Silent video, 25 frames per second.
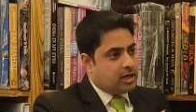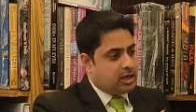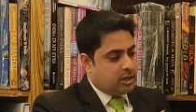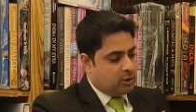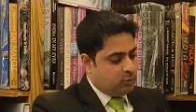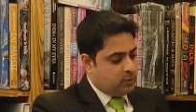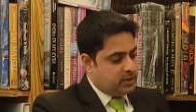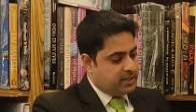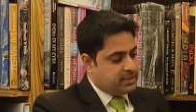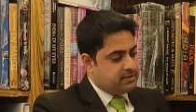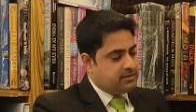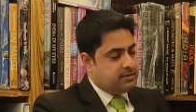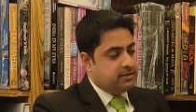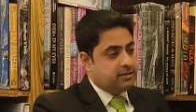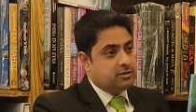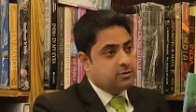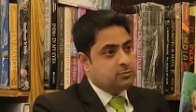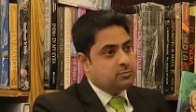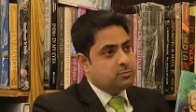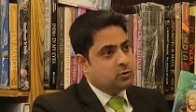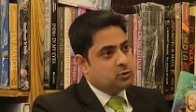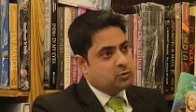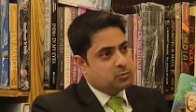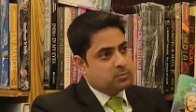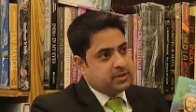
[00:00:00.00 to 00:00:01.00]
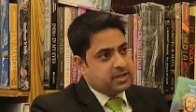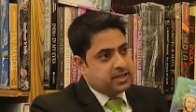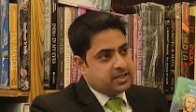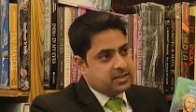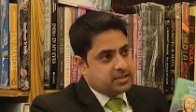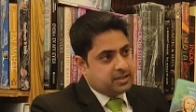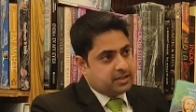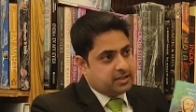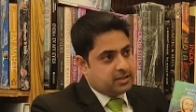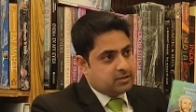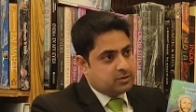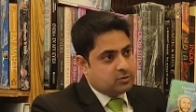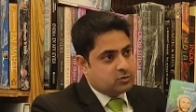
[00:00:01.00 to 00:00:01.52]
How has this book been
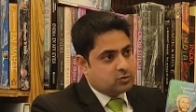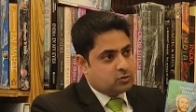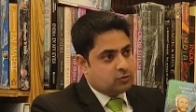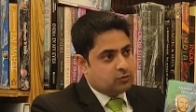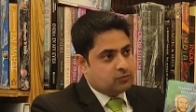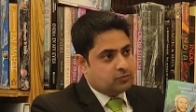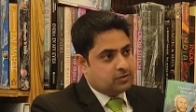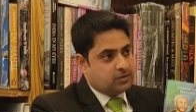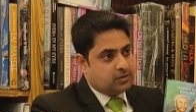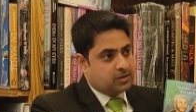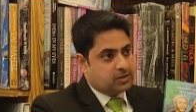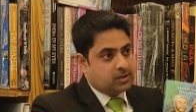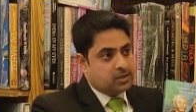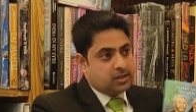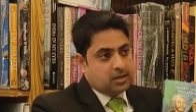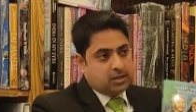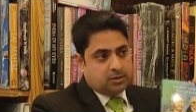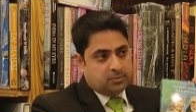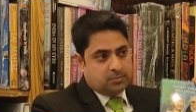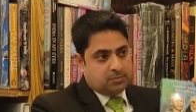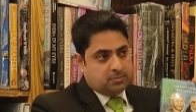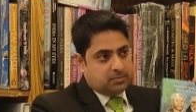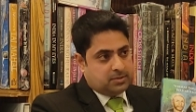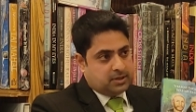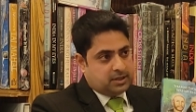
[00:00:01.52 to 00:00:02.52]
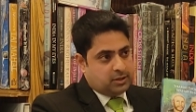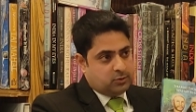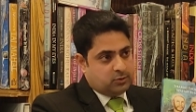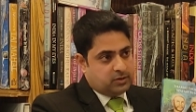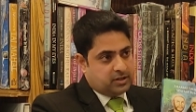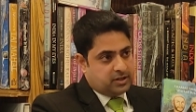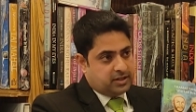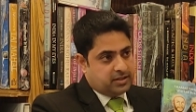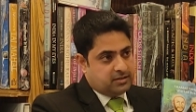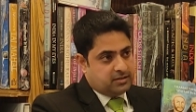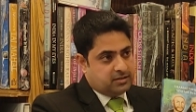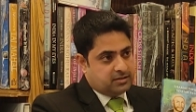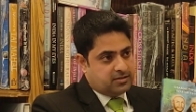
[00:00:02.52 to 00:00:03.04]
taken so far by your
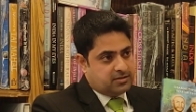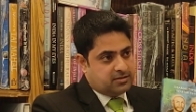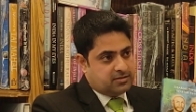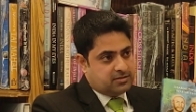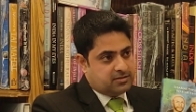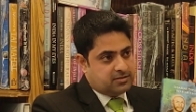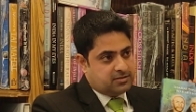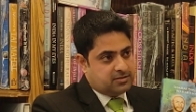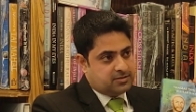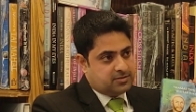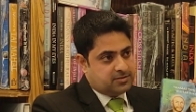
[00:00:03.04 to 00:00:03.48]
readers?